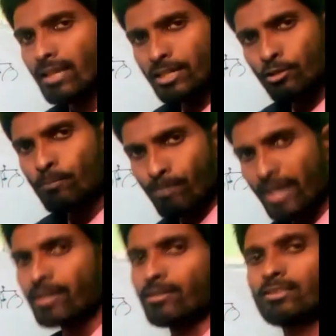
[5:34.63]
then you
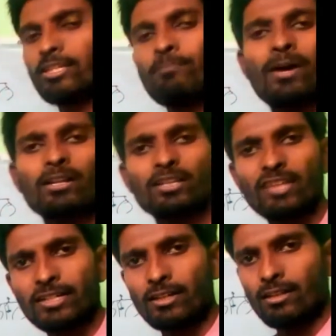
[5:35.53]
pedal the
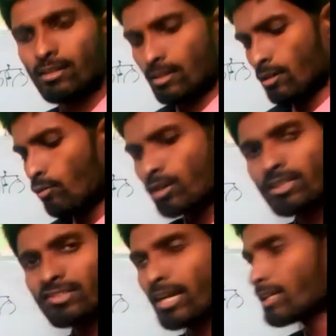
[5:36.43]
cycle, what
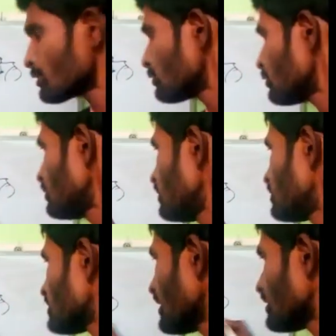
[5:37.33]
the cycle do?
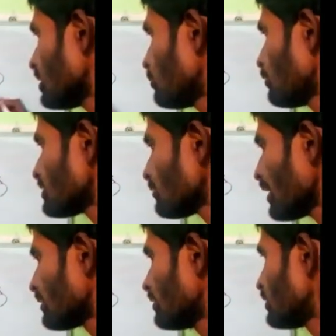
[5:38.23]
The cycle moves, it
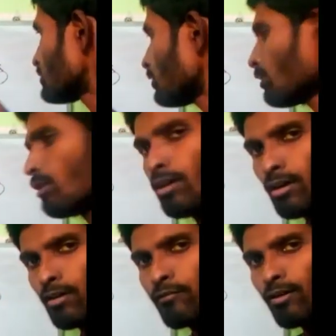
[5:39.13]
right?
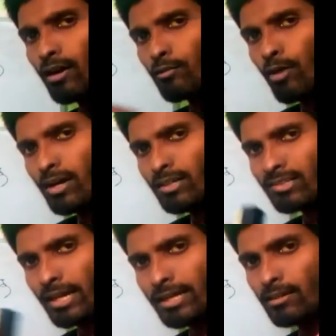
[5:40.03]
So for one
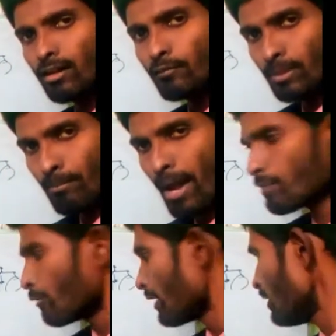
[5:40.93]
cycle of the
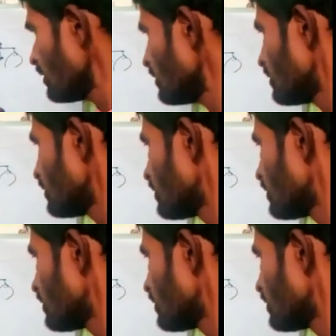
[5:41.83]
back wheel,